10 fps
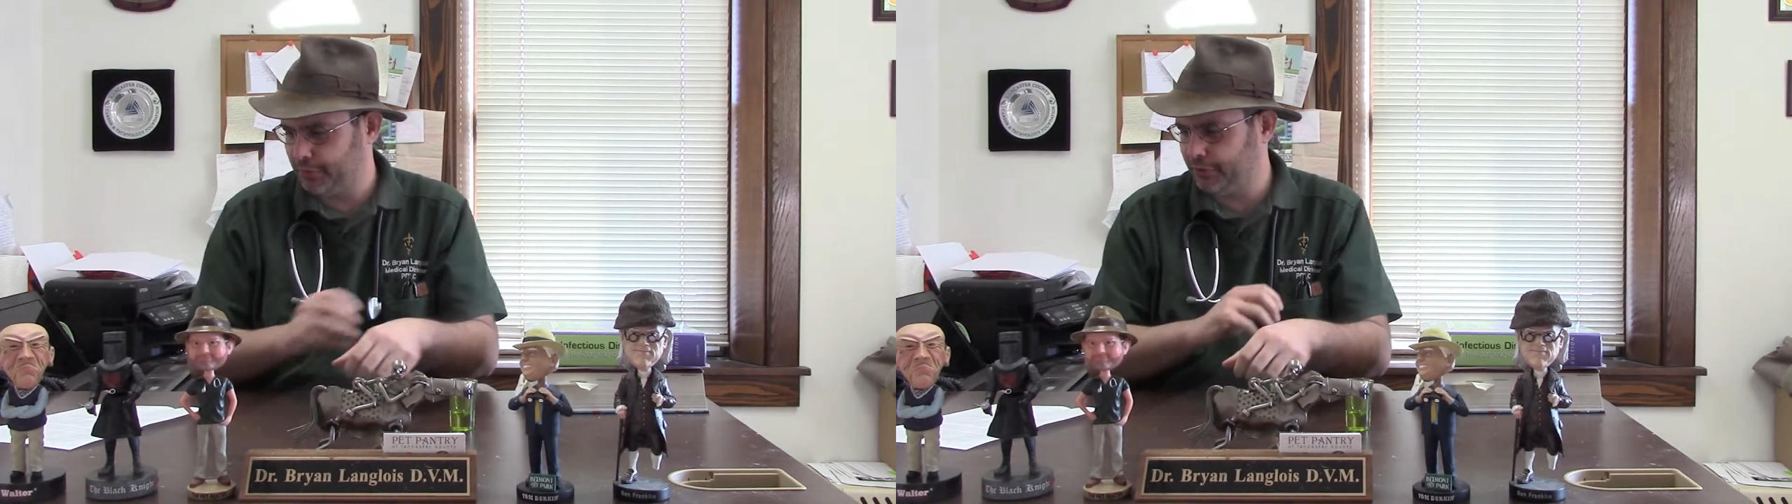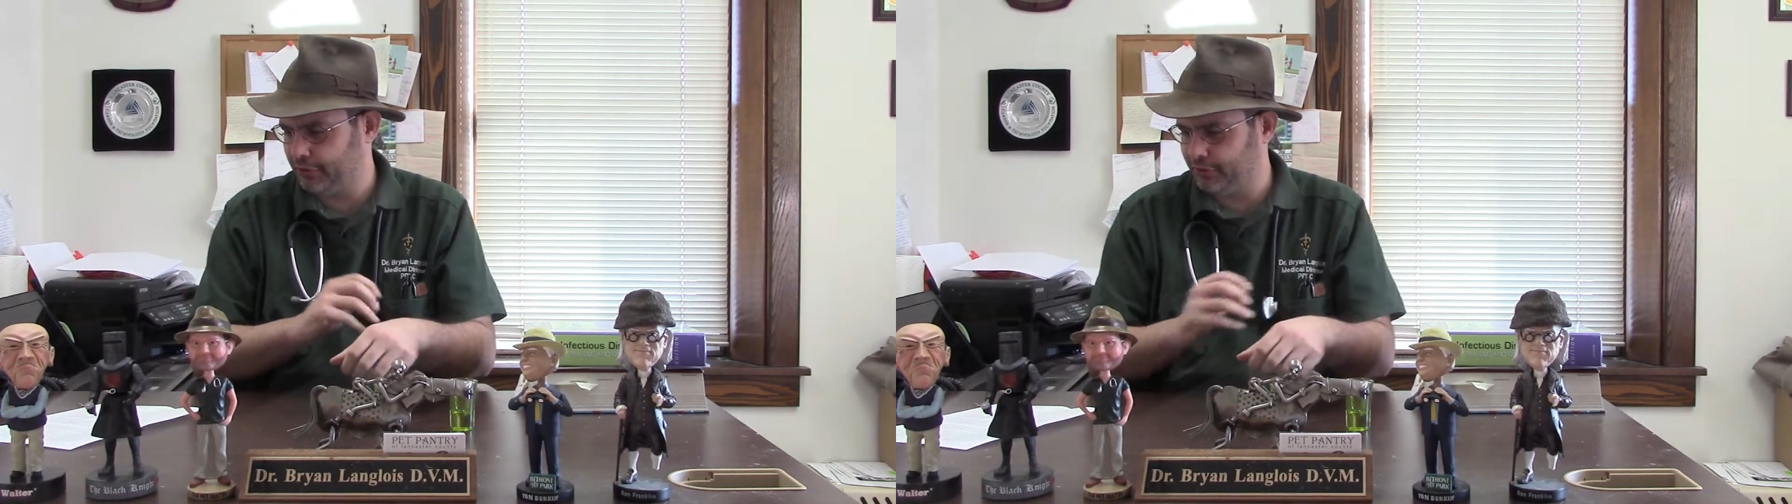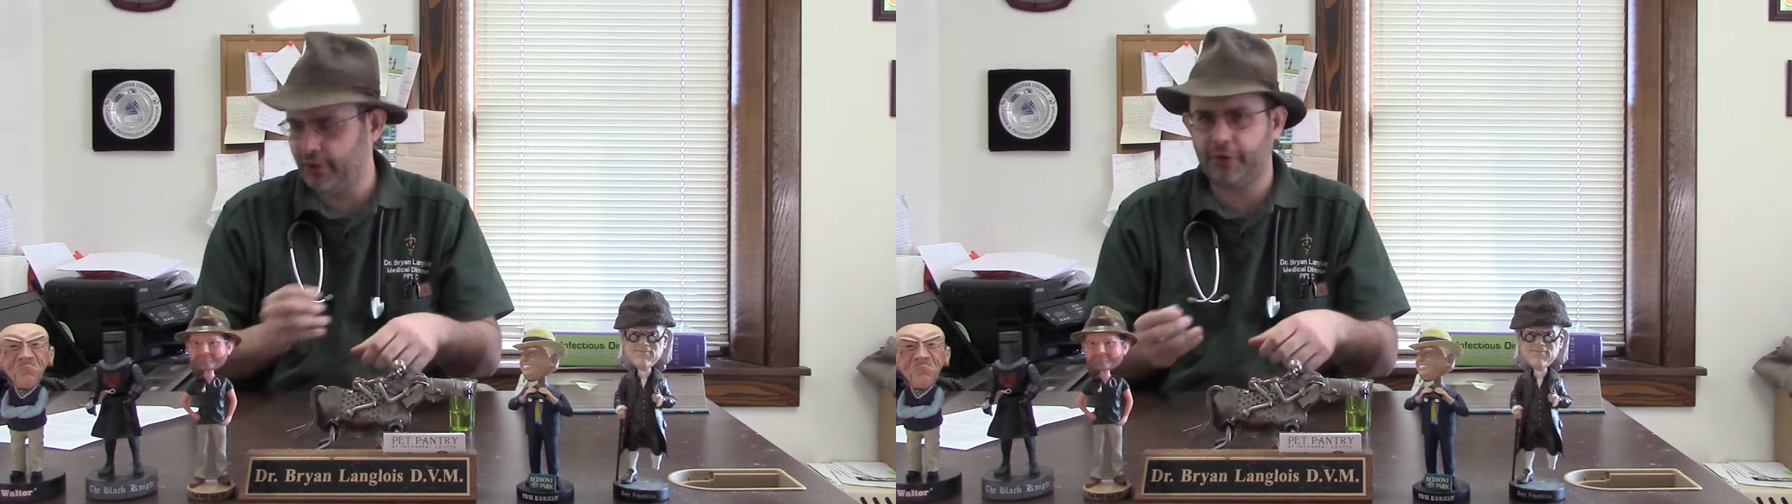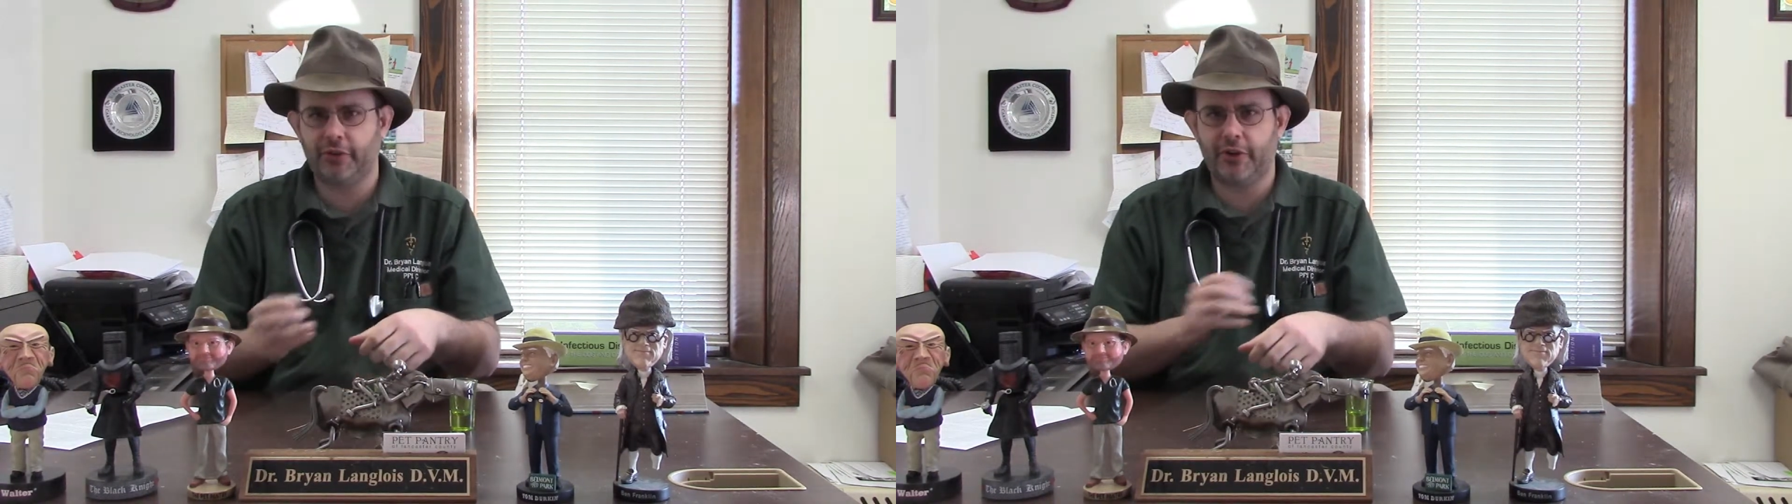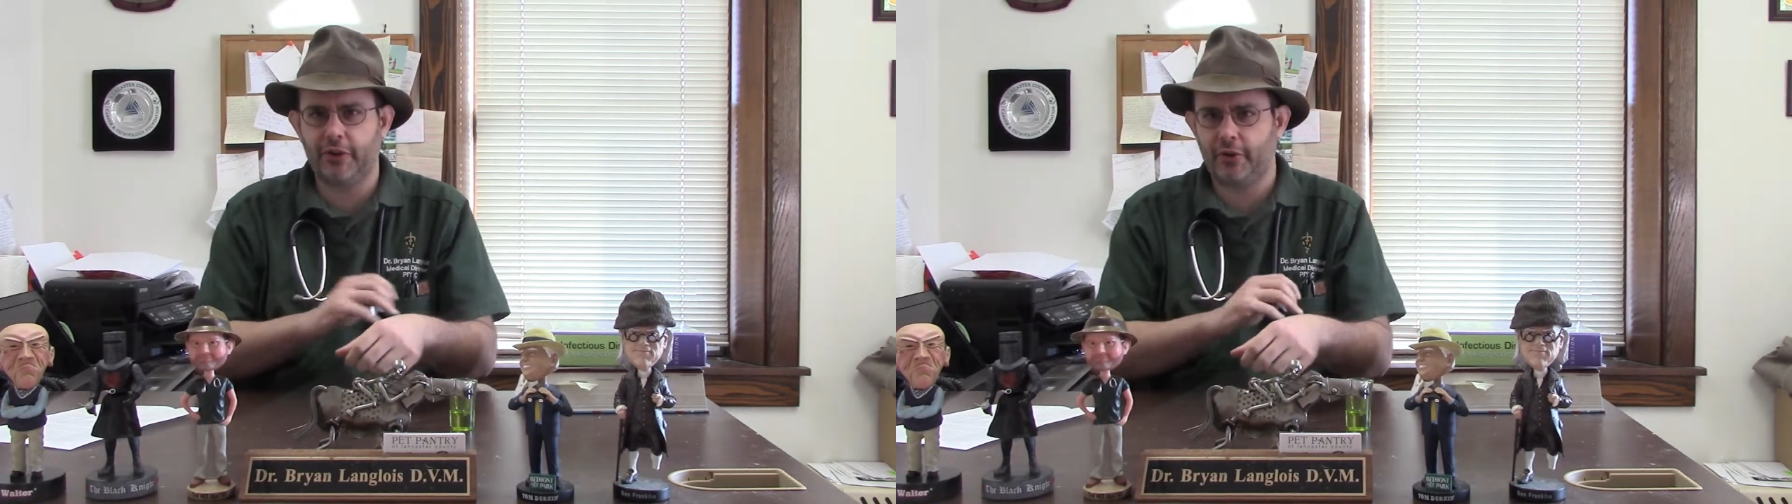put
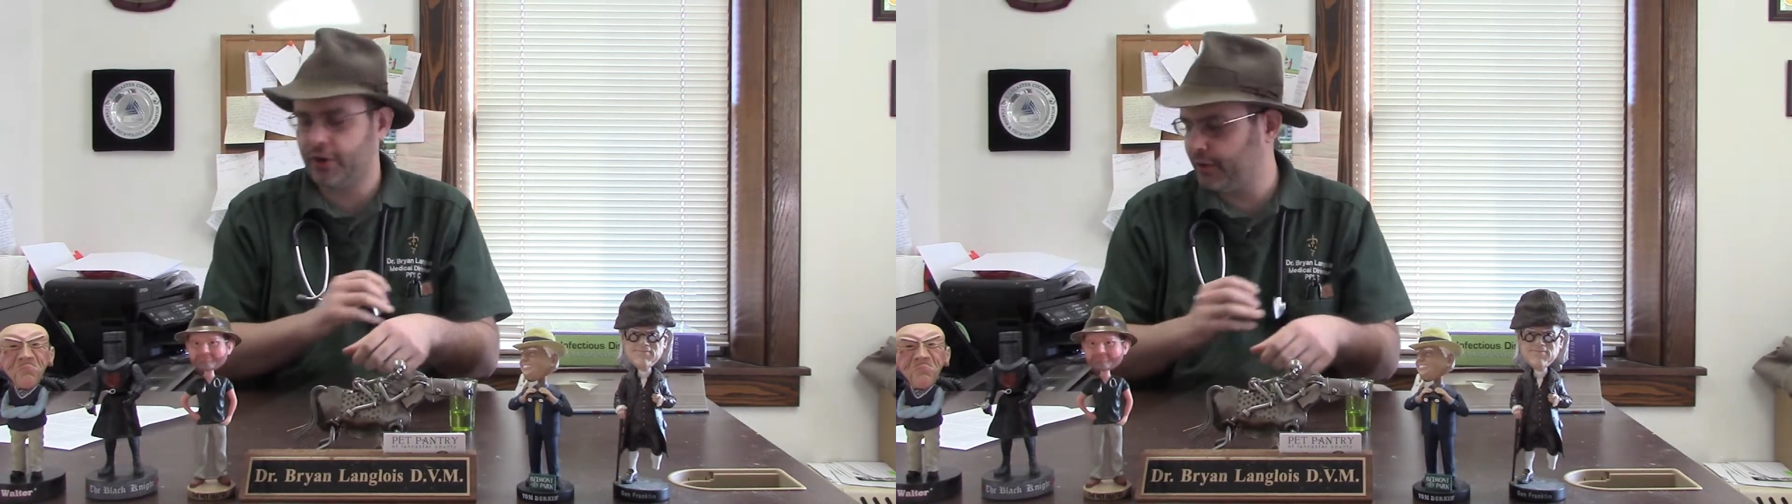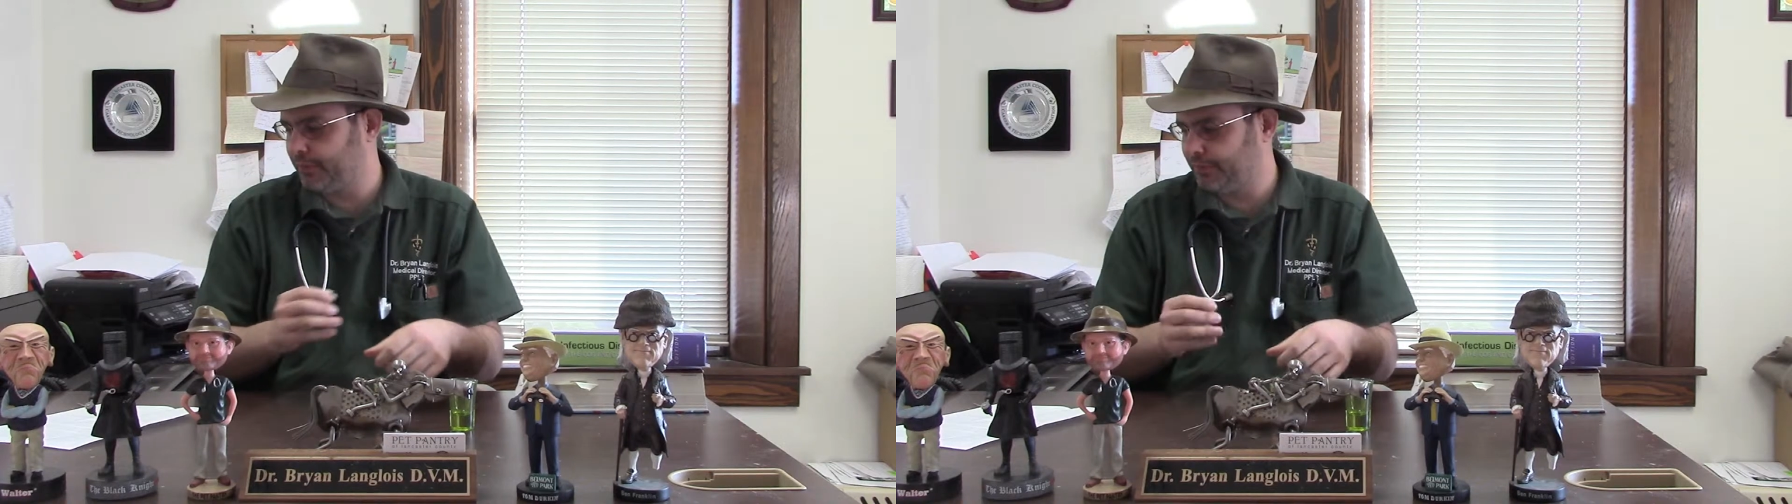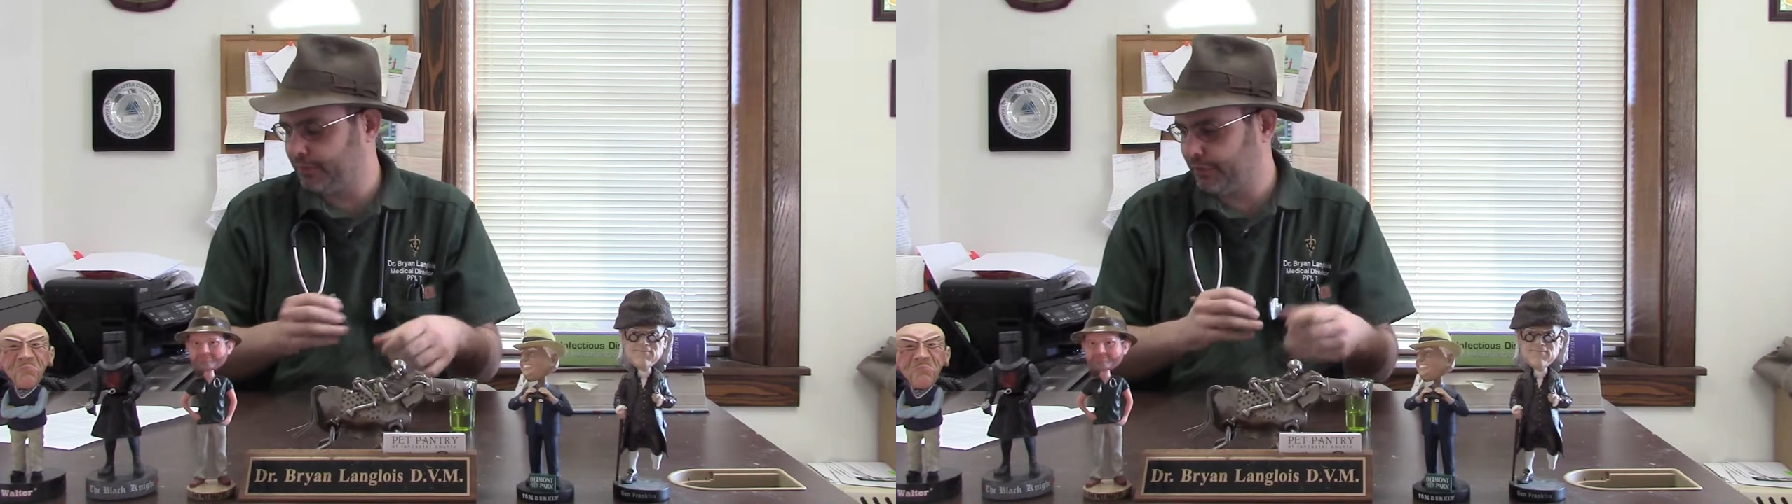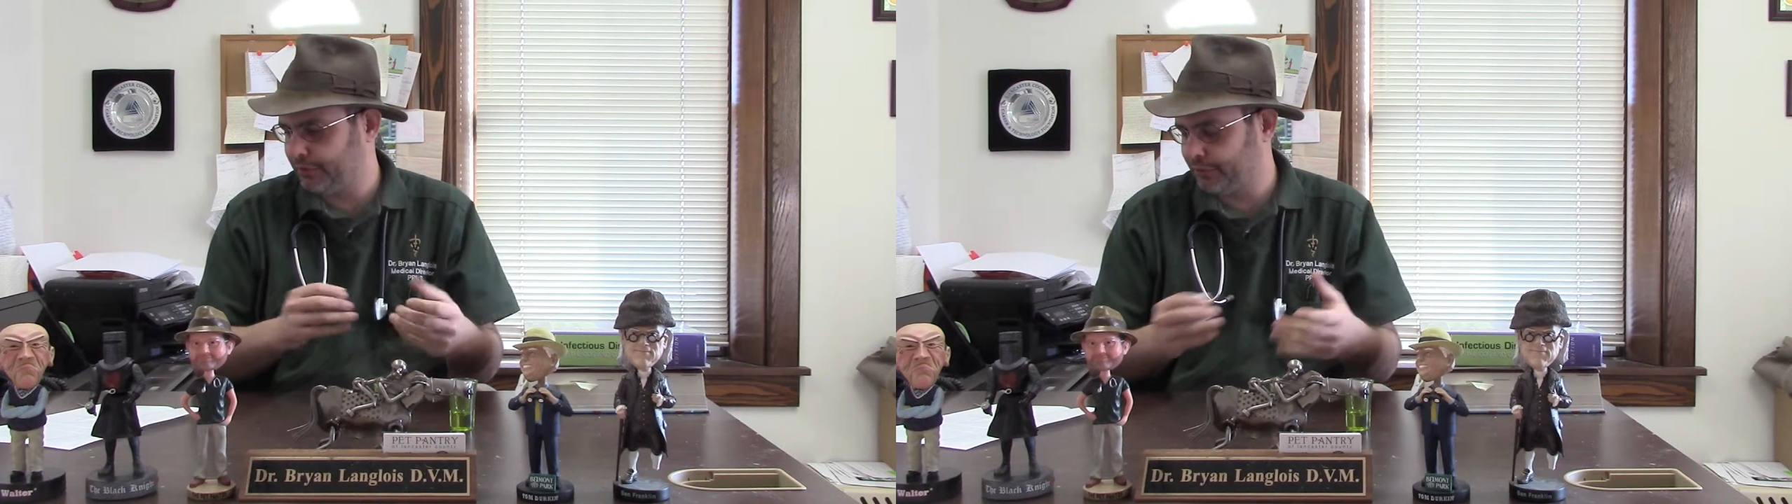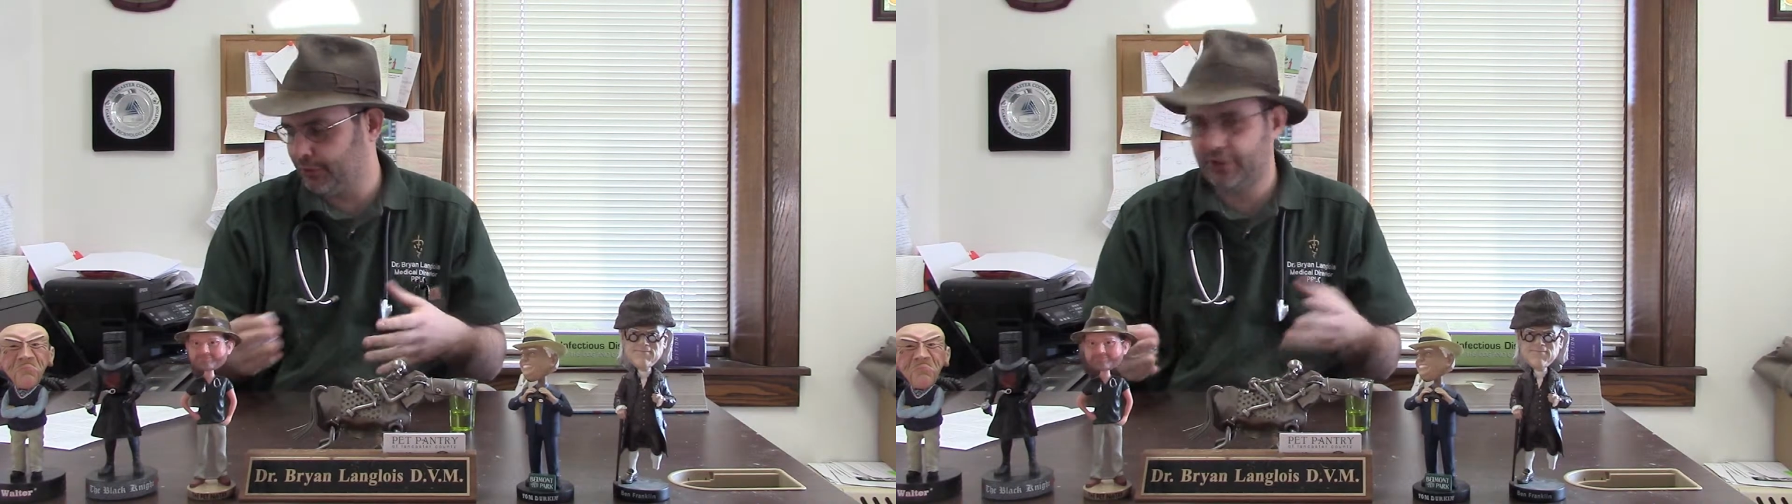salt on your arm
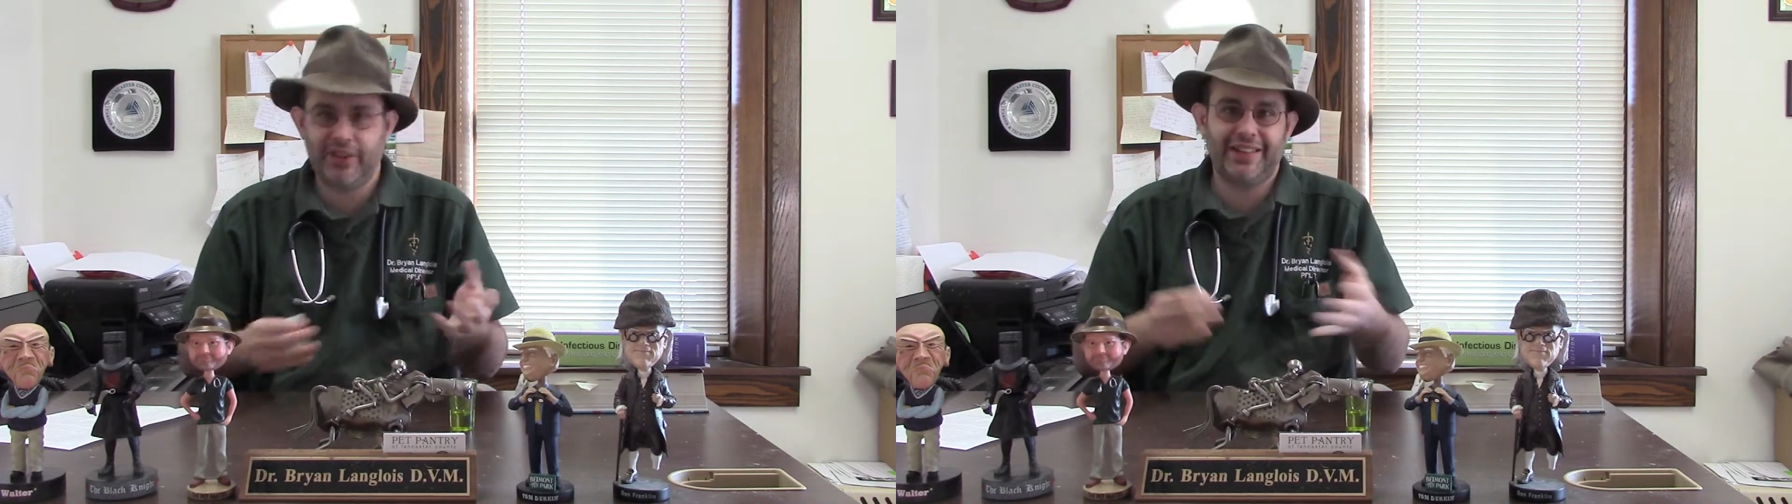before...